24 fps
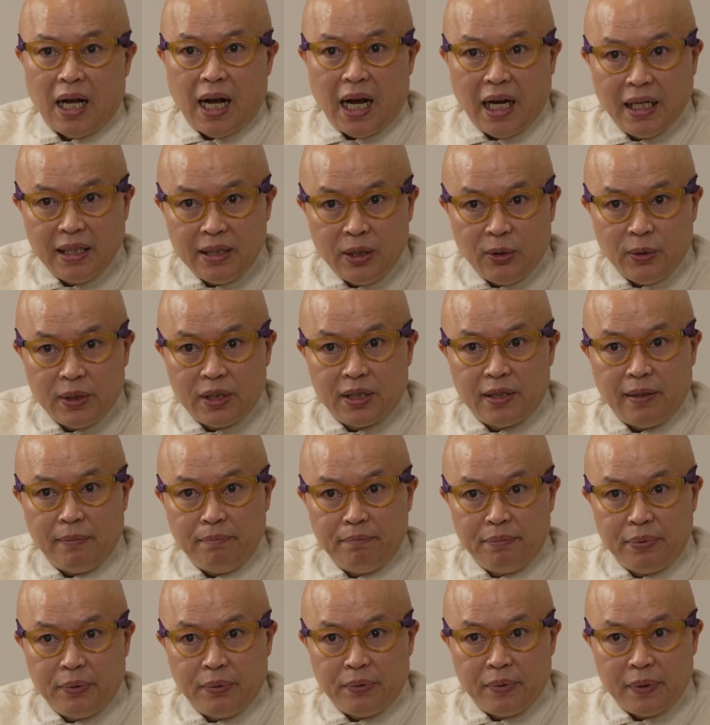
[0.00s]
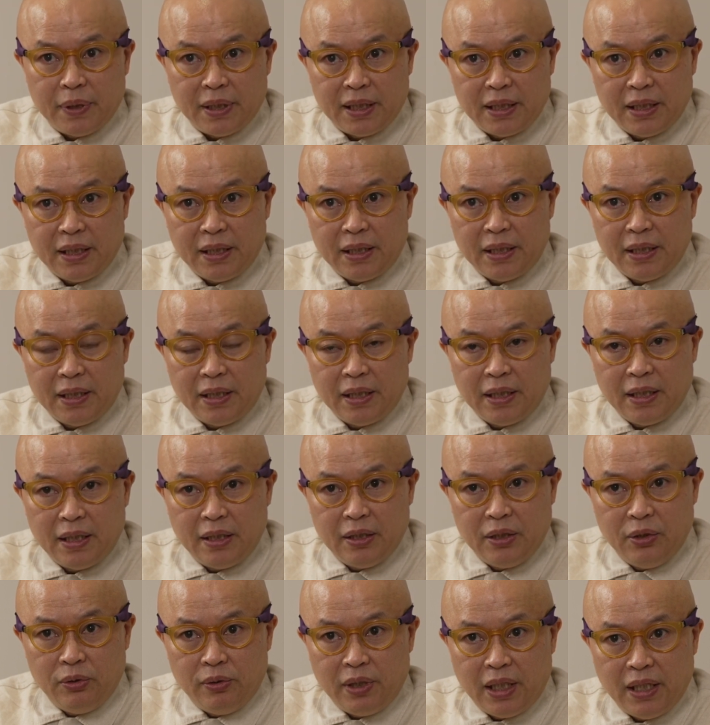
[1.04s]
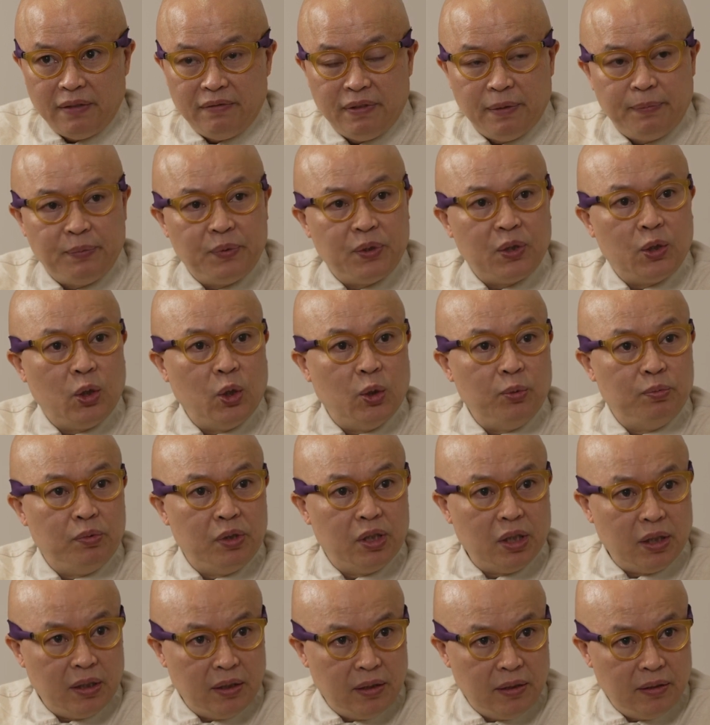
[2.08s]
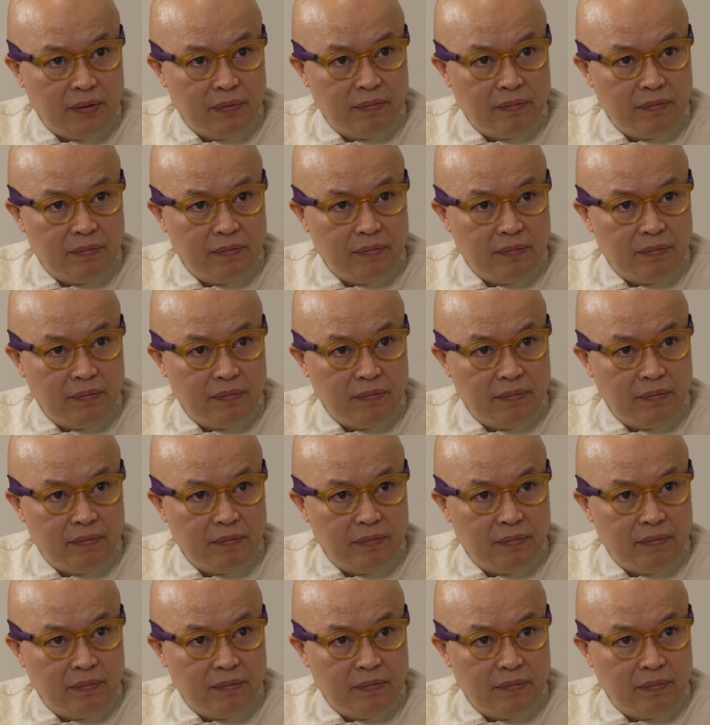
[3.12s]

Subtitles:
I know at some point you gave up sculpture